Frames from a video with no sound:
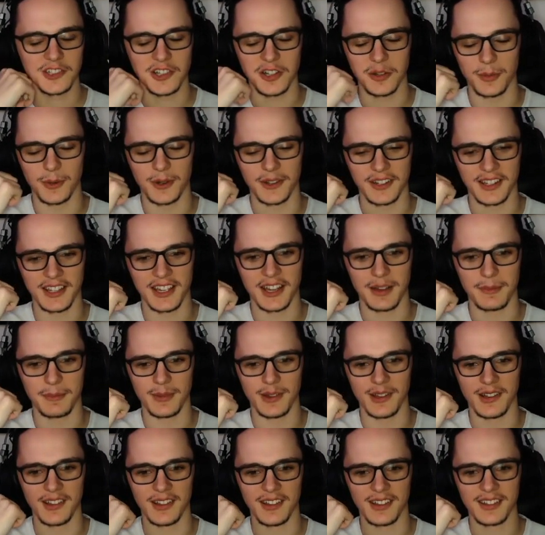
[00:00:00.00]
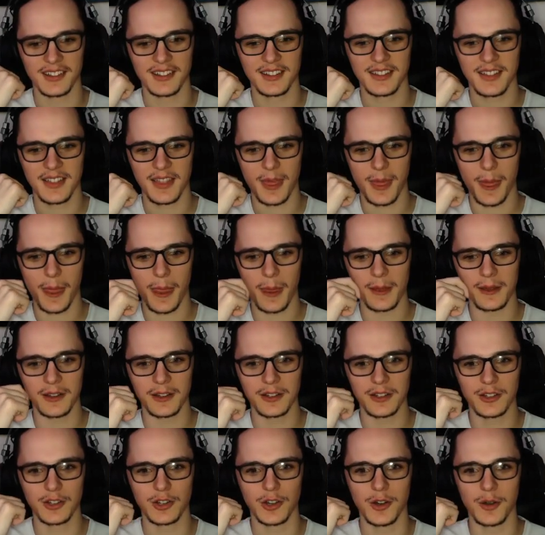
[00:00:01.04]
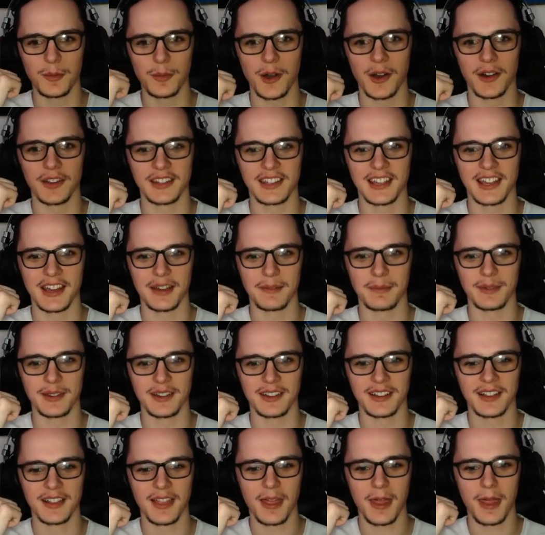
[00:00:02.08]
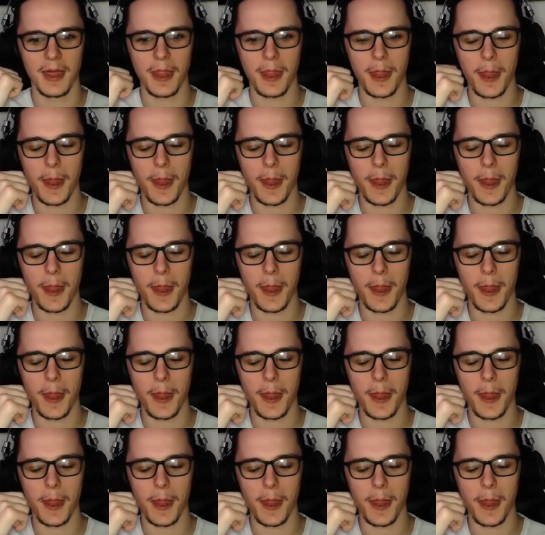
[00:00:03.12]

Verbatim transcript: Come on, Kem. Come on, Kem.